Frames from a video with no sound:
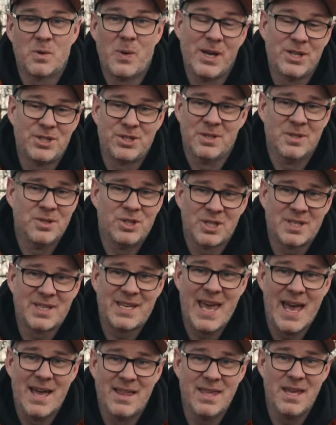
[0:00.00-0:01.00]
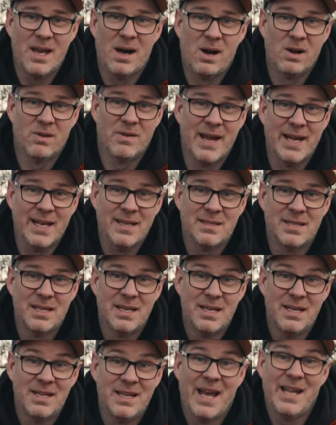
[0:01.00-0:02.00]
the question? Just get the R8.
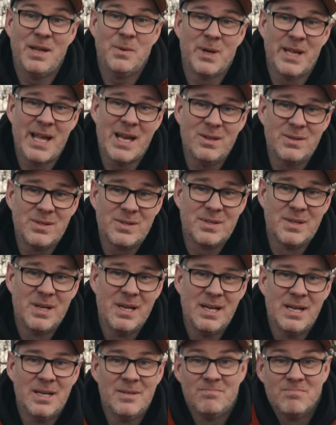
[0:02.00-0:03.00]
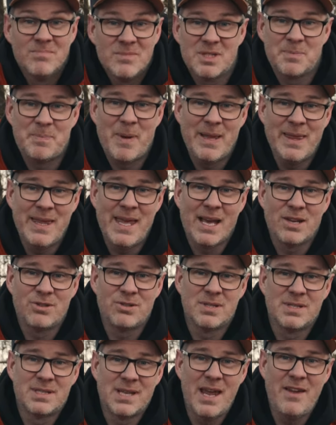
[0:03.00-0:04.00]
Anyone else? Spend the
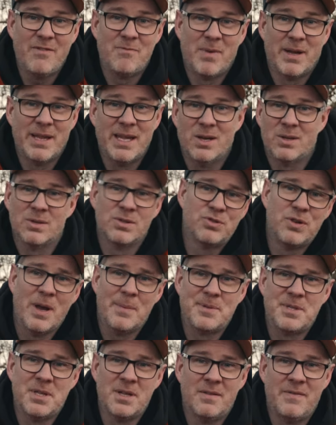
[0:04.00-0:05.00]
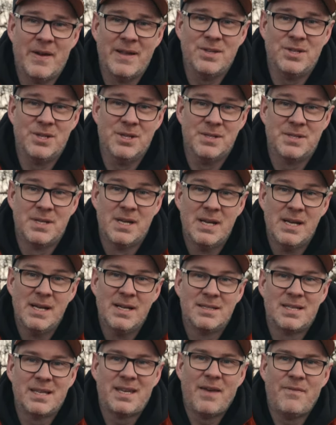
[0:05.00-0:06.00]
extra save money on trips and adventures
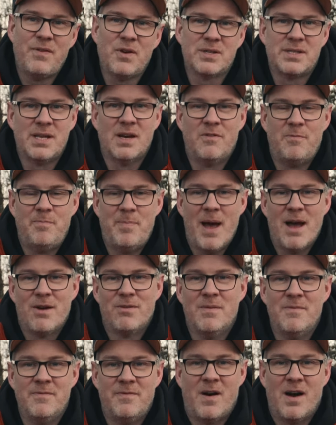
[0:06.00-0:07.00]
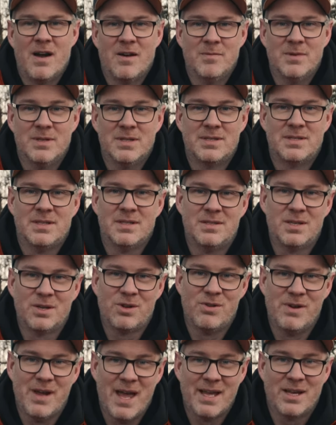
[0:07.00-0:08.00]
to give yourself better environments to
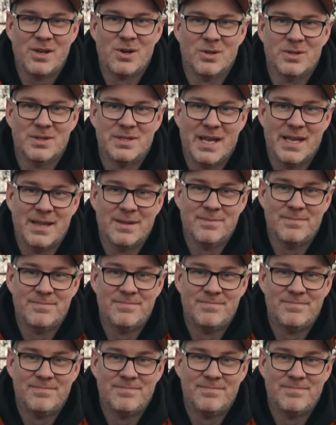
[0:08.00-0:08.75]
create content.